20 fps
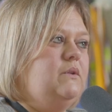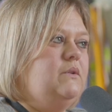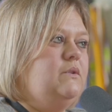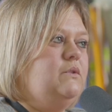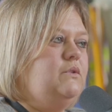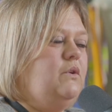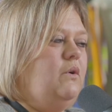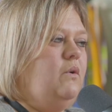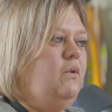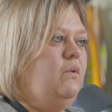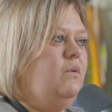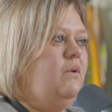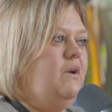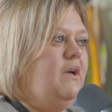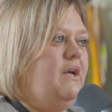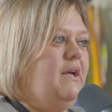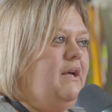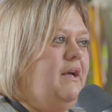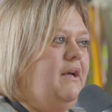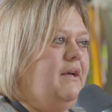So,
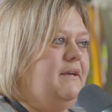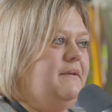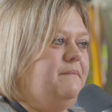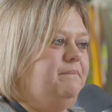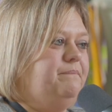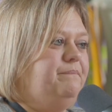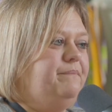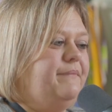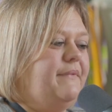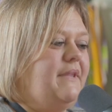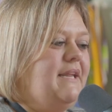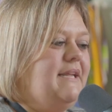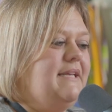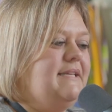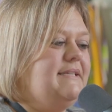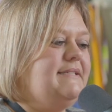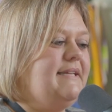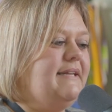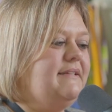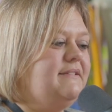
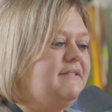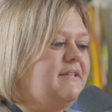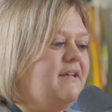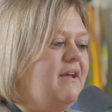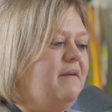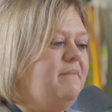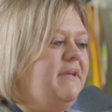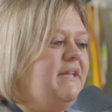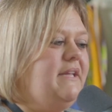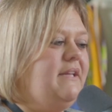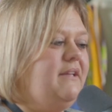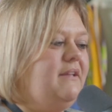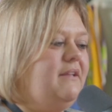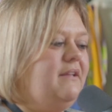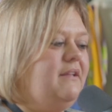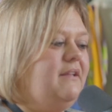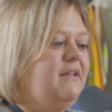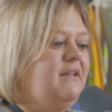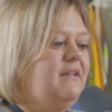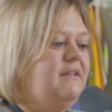since
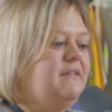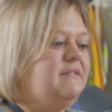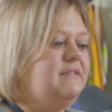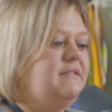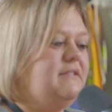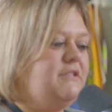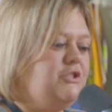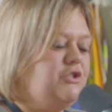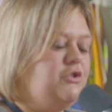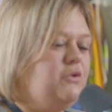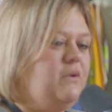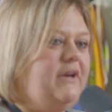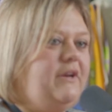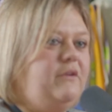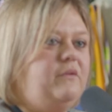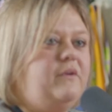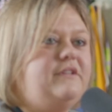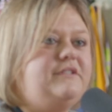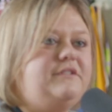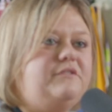
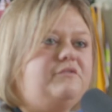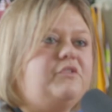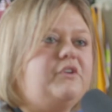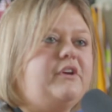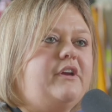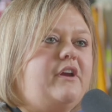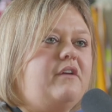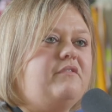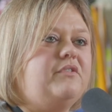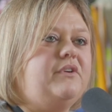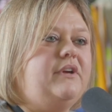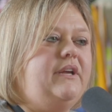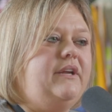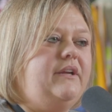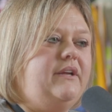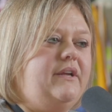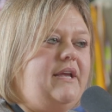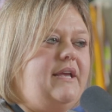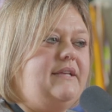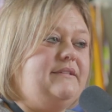joining Racing for
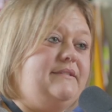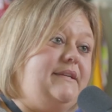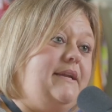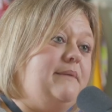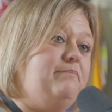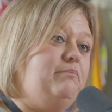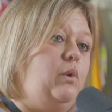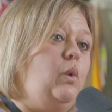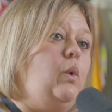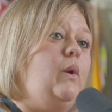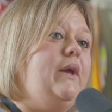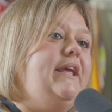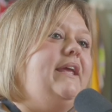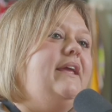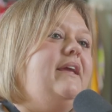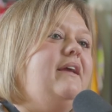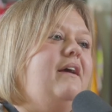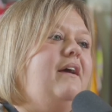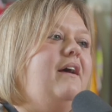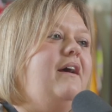Recovery as an
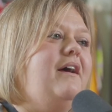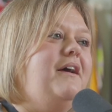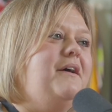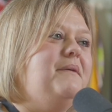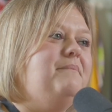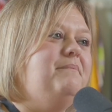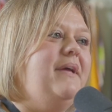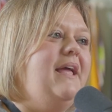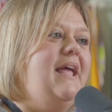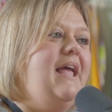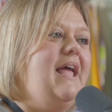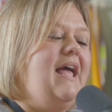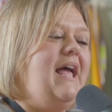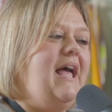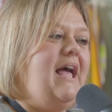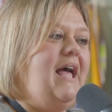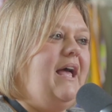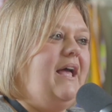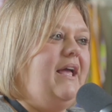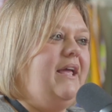employee,
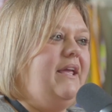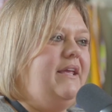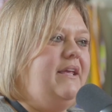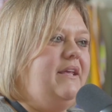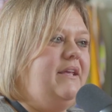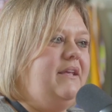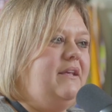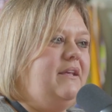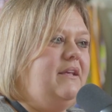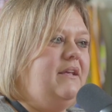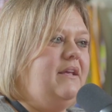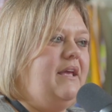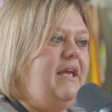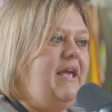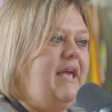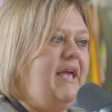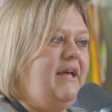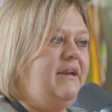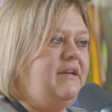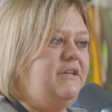I
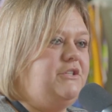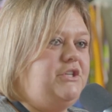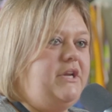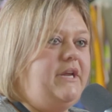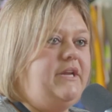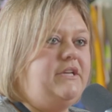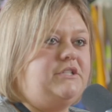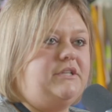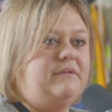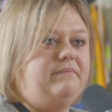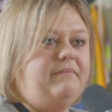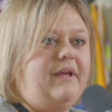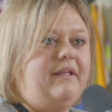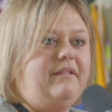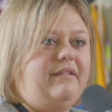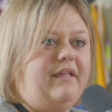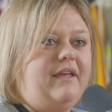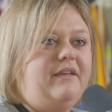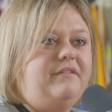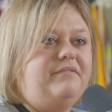had a change in my
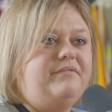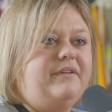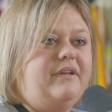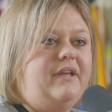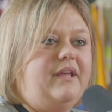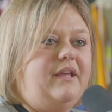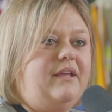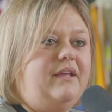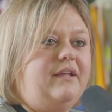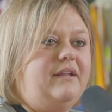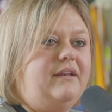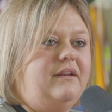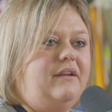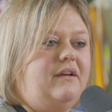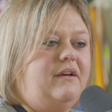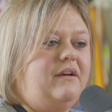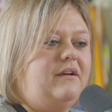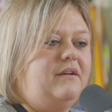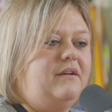life, and